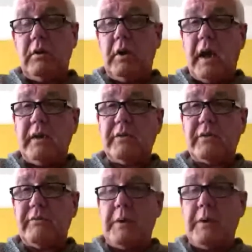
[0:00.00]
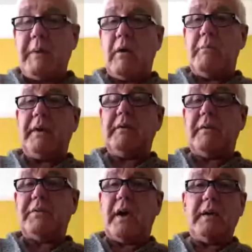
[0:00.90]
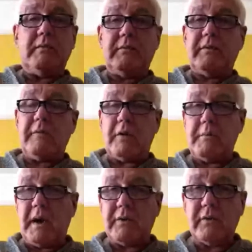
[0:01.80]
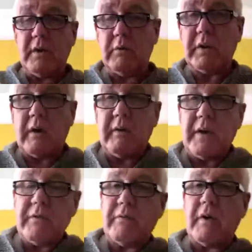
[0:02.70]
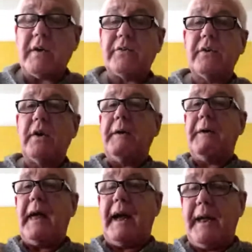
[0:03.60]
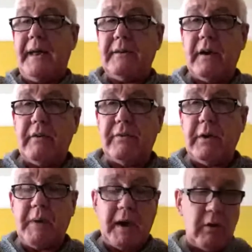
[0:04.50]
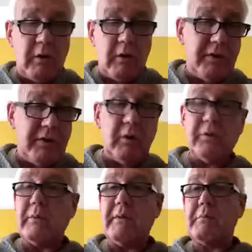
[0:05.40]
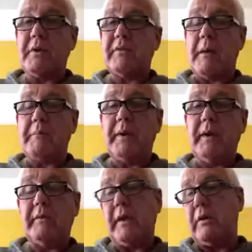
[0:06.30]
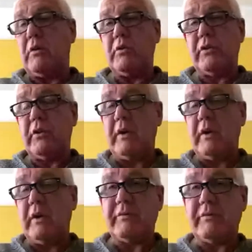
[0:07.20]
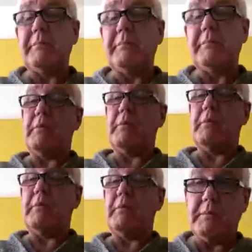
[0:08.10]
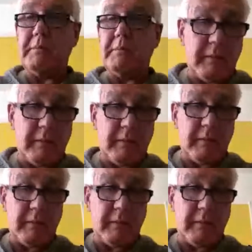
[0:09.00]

you get an instant feedback comment of saying, thank you very much, little donation for us, and a feedback comment for you. So everybody's happy. And then, of course, you give us a feedback comment. Everybody's happy.